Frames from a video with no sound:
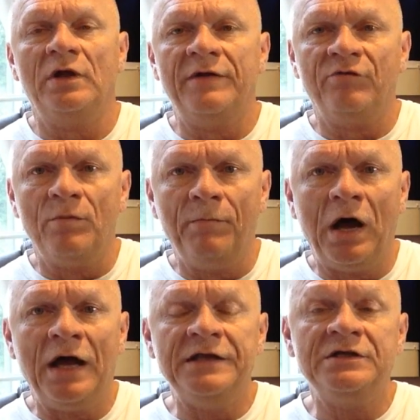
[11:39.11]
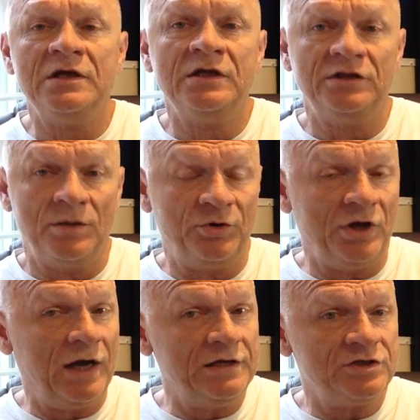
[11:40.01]
And remind, number
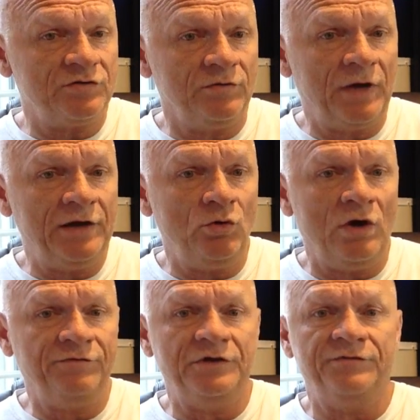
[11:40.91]
9 is to remind often.